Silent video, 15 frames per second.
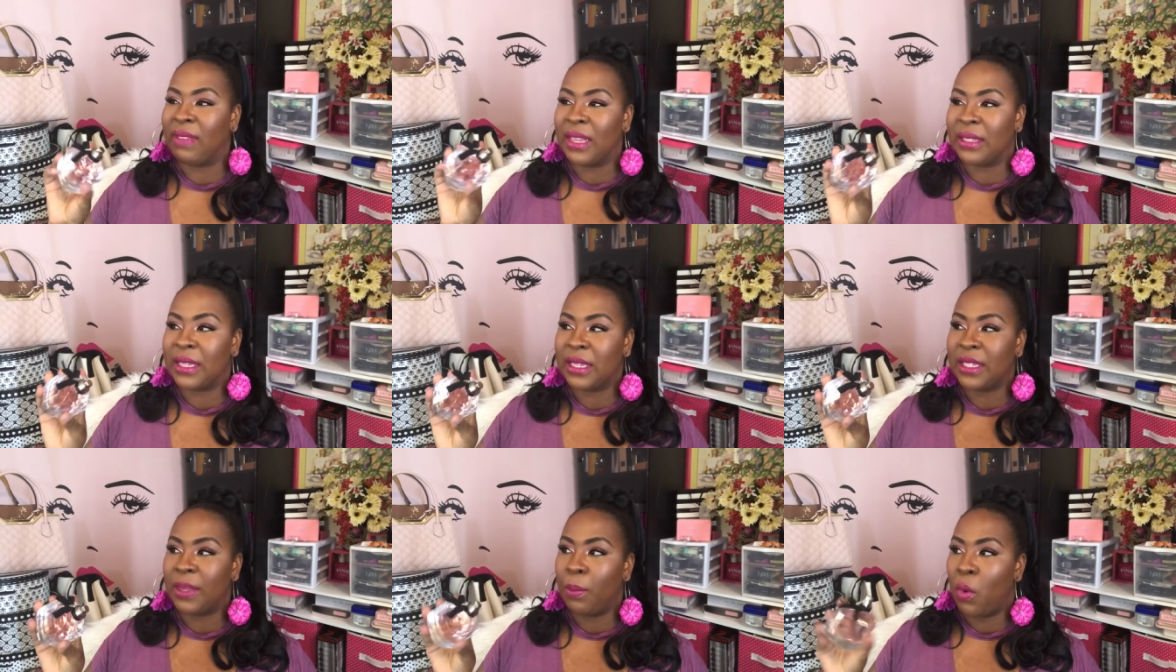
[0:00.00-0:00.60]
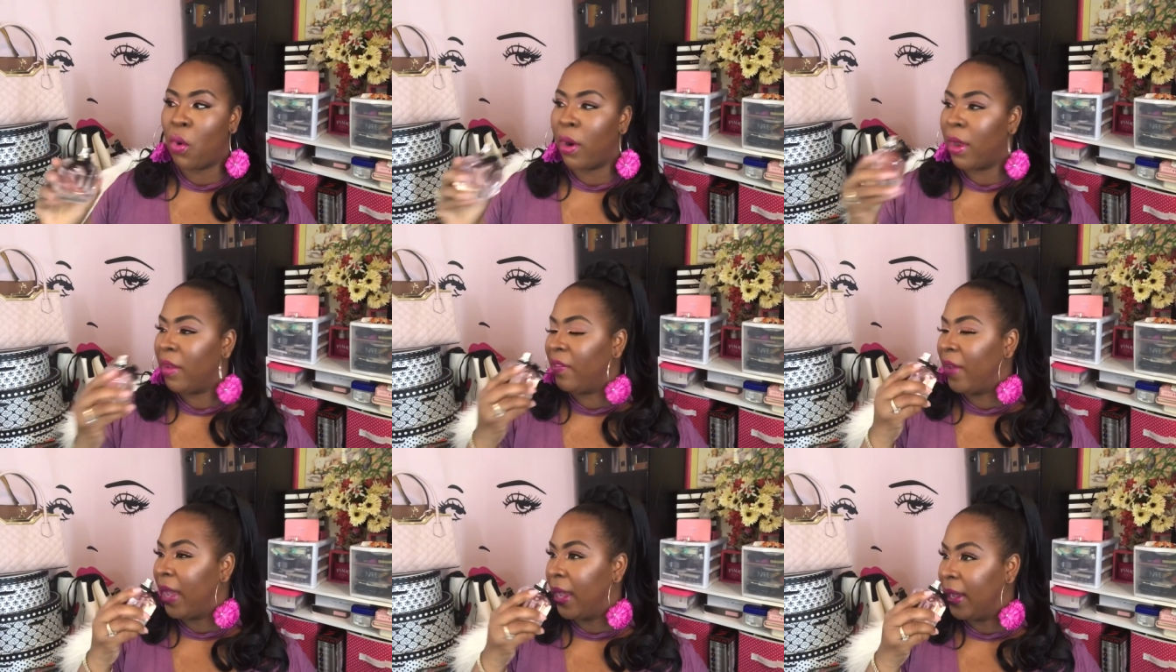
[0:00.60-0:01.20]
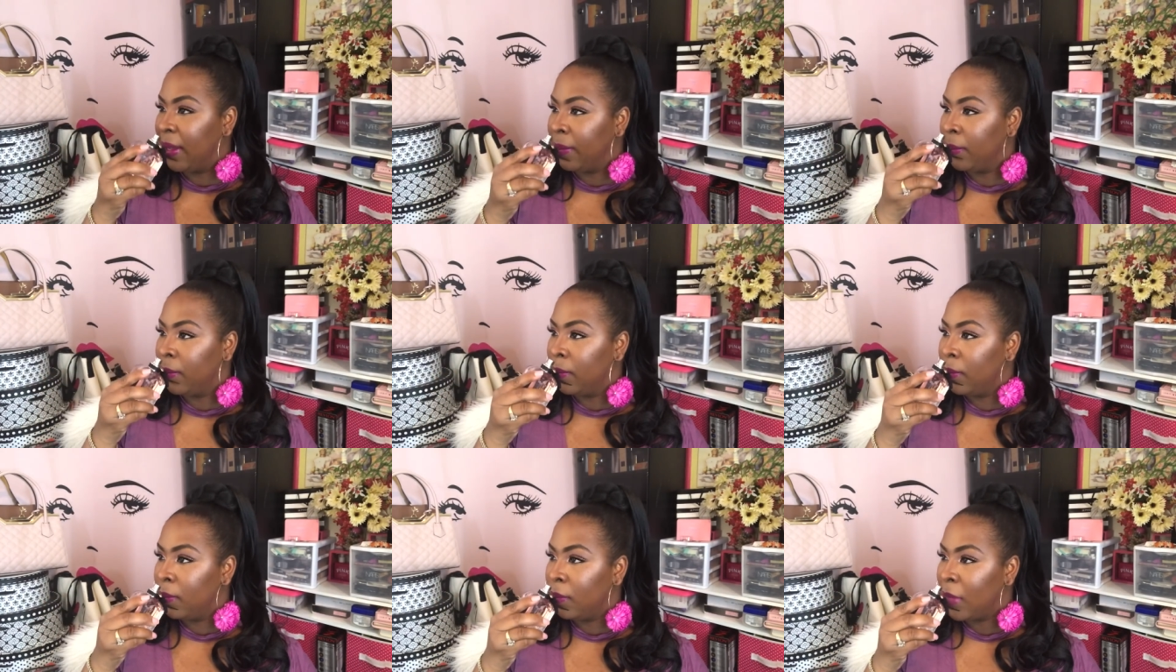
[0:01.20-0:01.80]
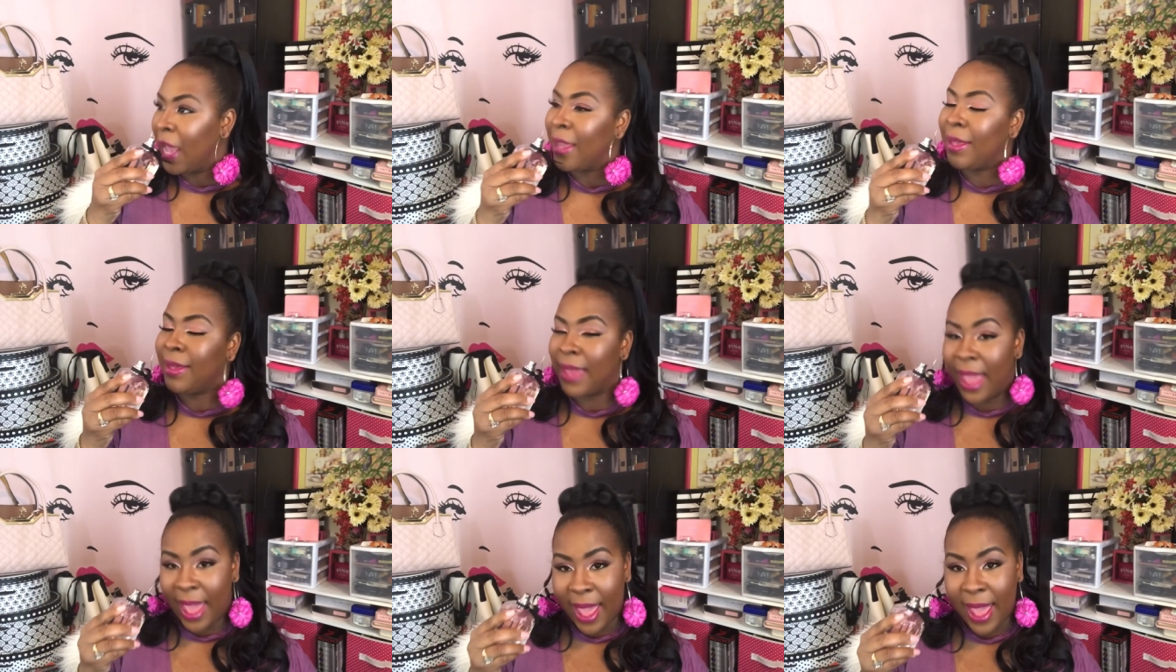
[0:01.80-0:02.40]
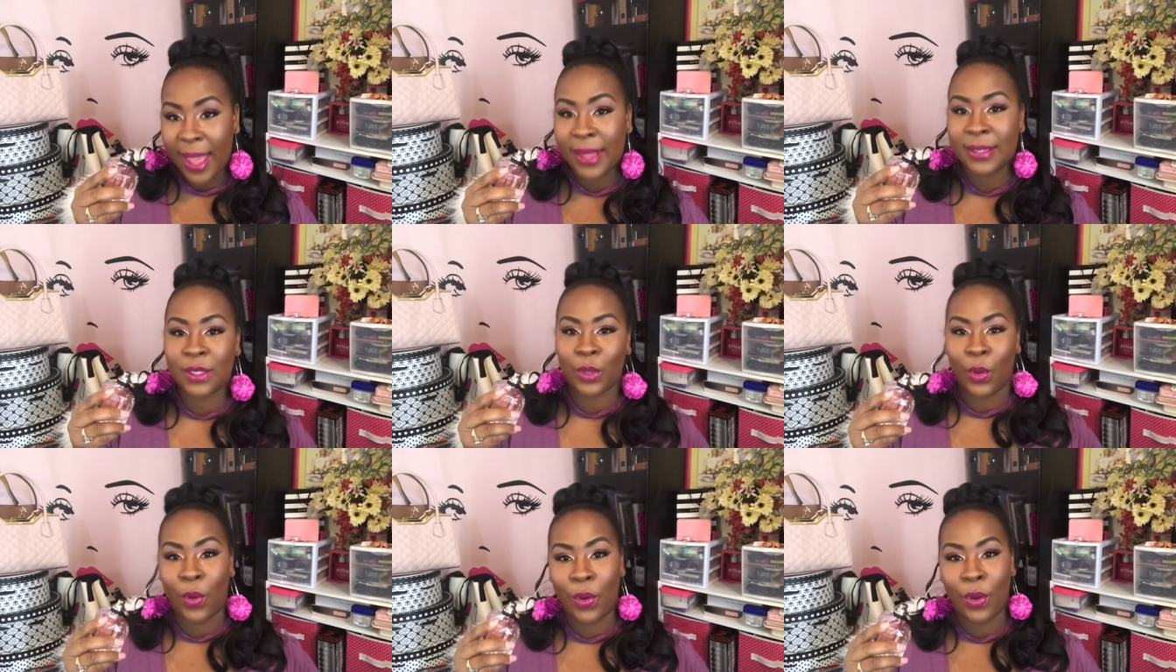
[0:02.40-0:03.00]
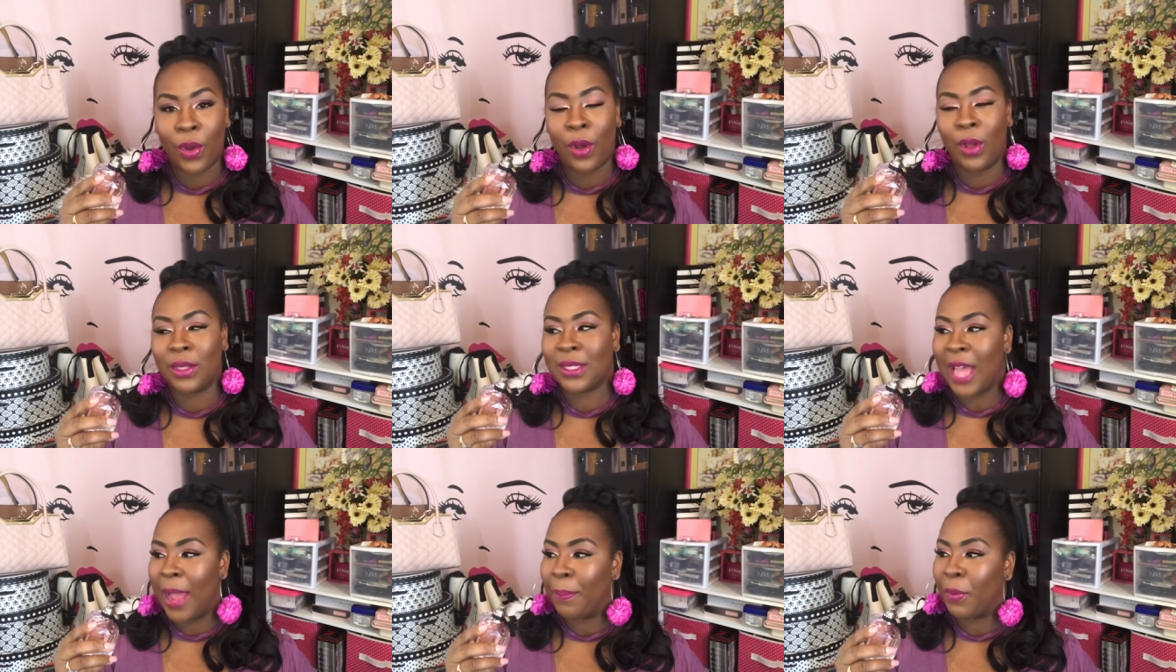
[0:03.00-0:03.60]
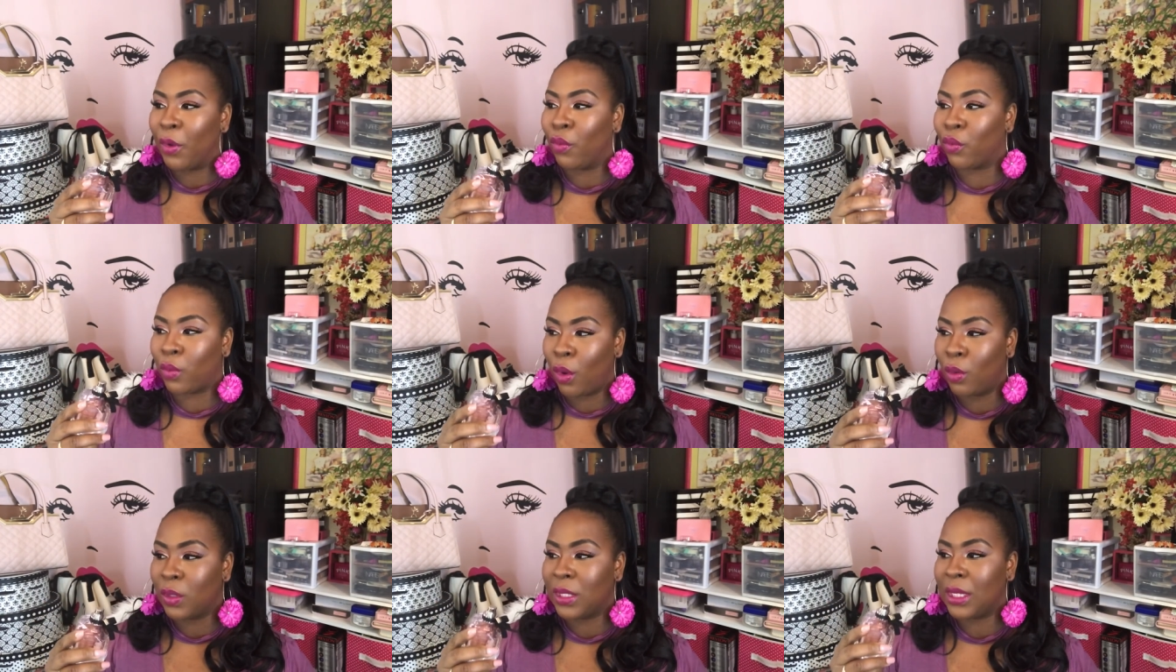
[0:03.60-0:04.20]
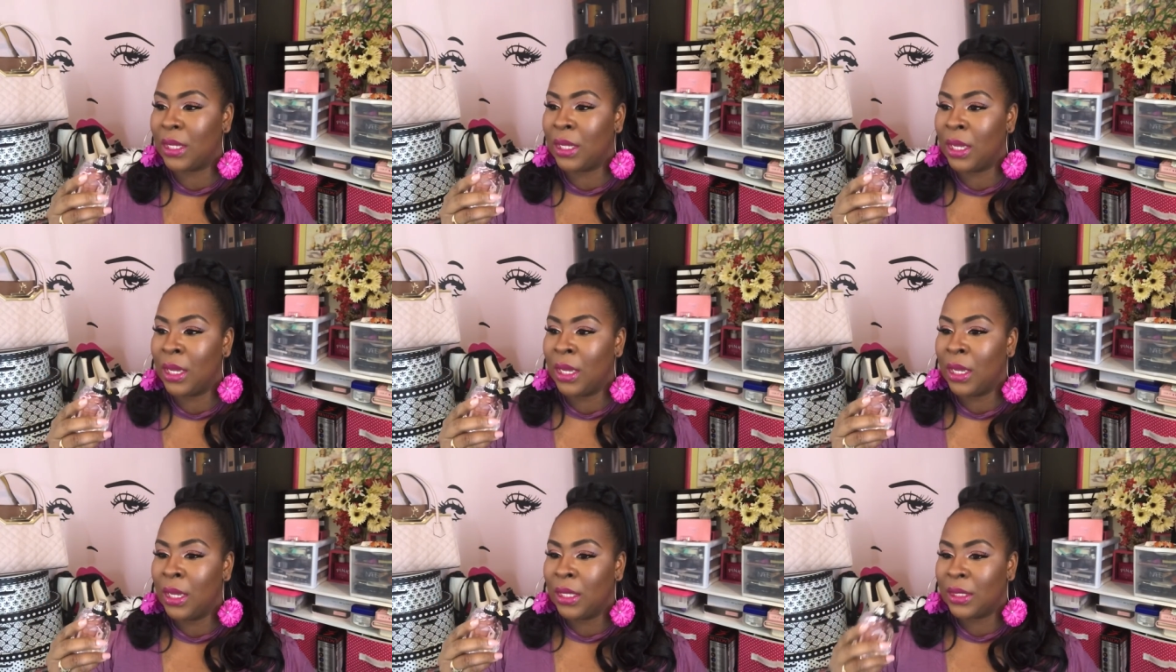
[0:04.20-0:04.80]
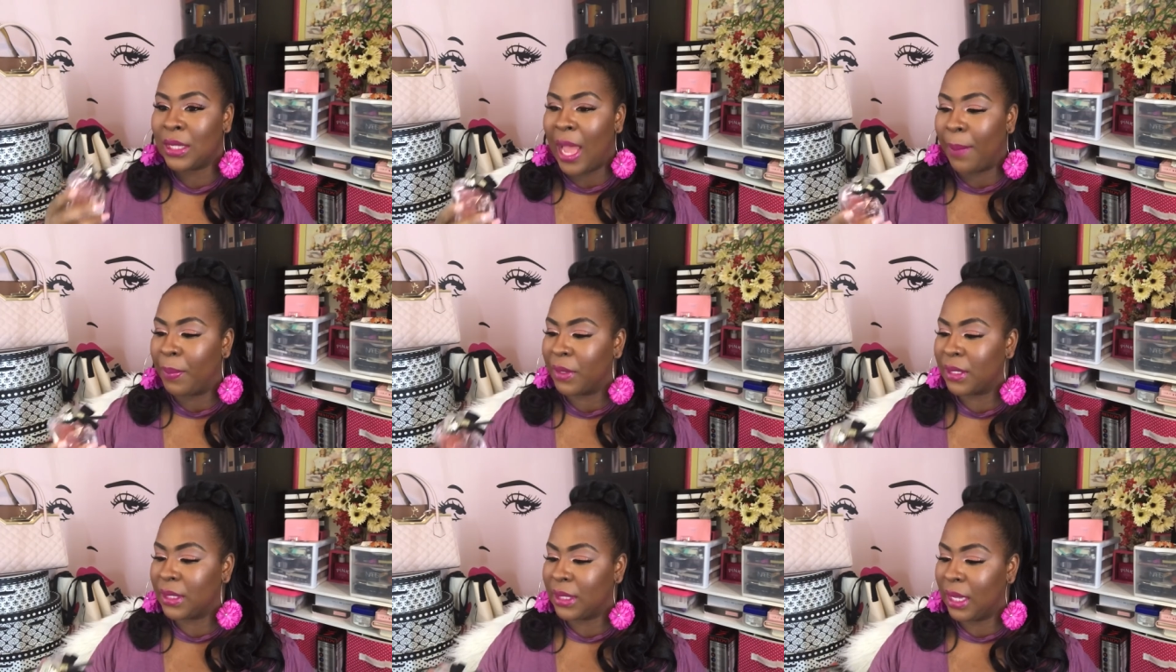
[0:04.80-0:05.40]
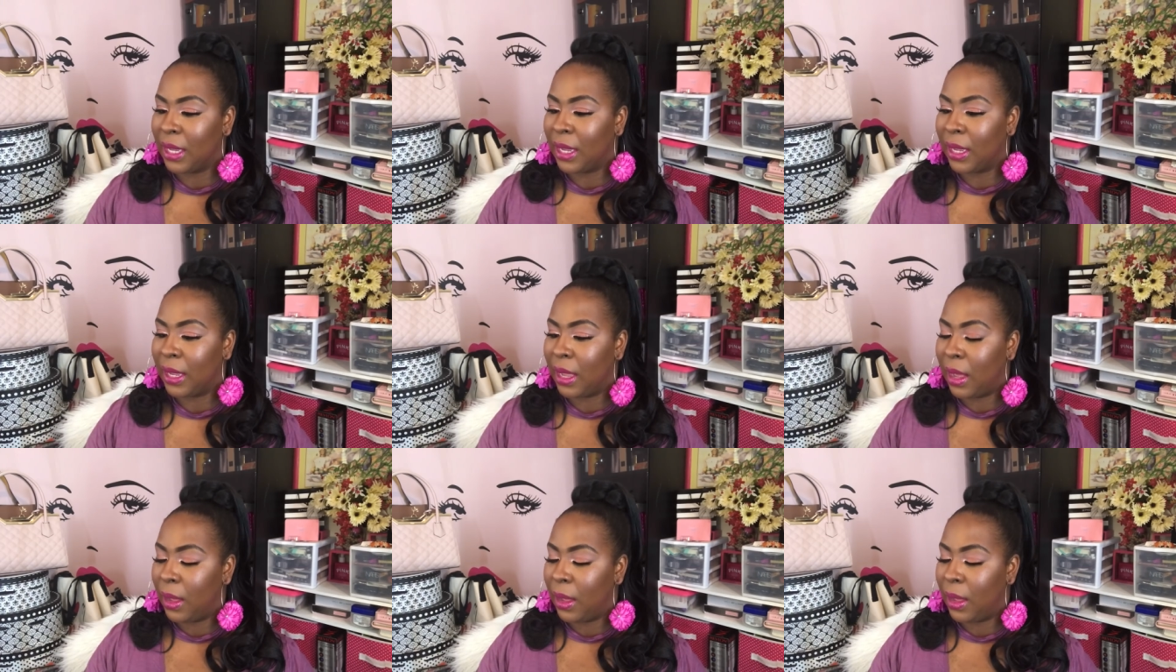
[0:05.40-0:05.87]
This is a more of a yes, girl type of rosy type of scent.